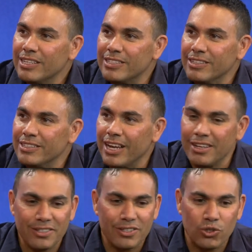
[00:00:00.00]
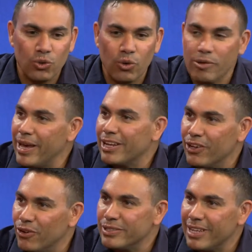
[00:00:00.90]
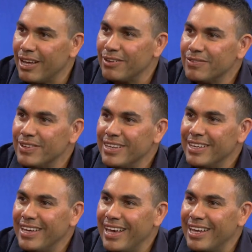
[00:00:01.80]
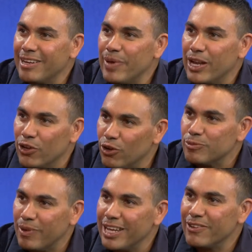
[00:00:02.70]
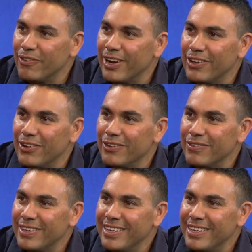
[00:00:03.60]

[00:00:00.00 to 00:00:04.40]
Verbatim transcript: to tell us the story about God's love and about God's plan for our life.